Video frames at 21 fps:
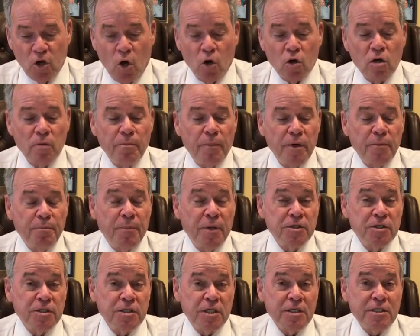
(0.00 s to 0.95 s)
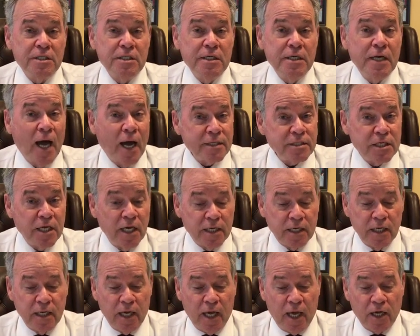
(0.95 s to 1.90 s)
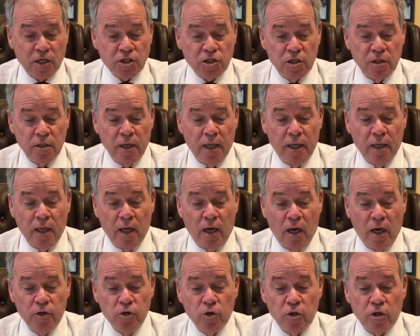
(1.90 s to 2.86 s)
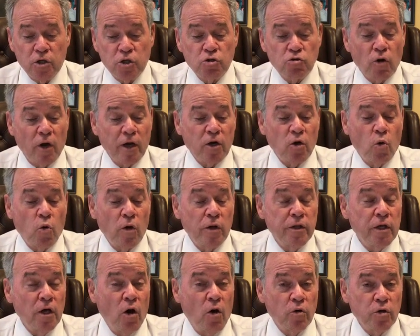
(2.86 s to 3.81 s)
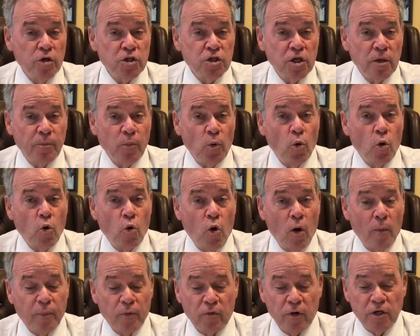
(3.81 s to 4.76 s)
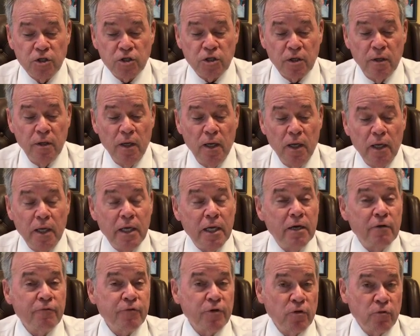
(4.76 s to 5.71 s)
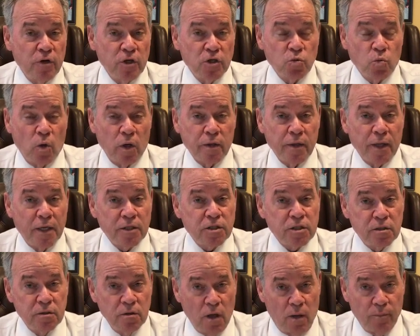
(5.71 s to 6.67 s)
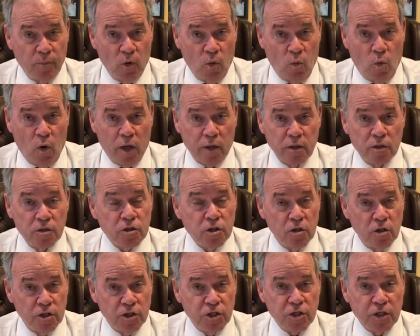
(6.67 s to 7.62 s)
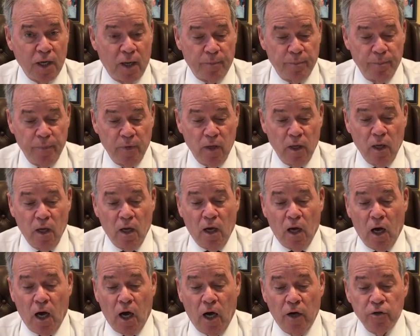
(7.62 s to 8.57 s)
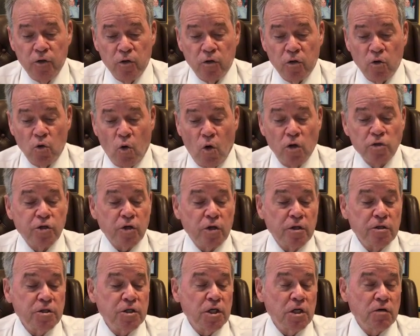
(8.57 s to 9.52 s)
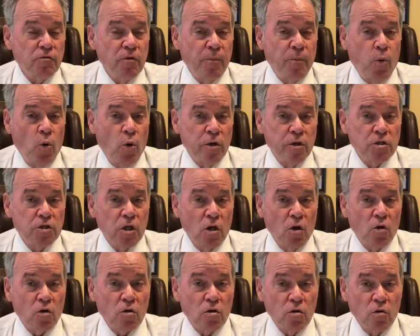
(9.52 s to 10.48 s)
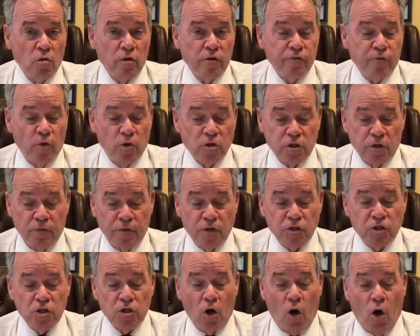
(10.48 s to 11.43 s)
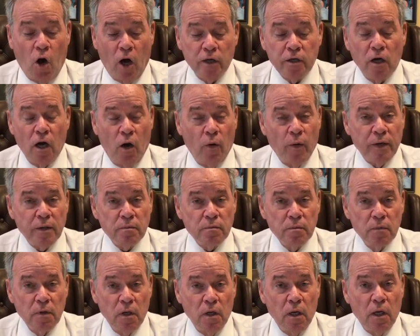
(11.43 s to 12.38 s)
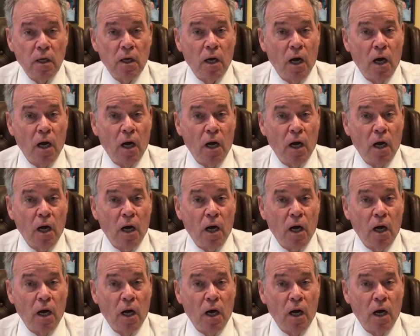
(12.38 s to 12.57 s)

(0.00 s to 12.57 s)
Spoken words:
If a local business is not taking action, you can try calling the ownership or corporation if there is one. That's number one. It's a good step. You could also consider reporting to the local law enforcement. This is ongoing.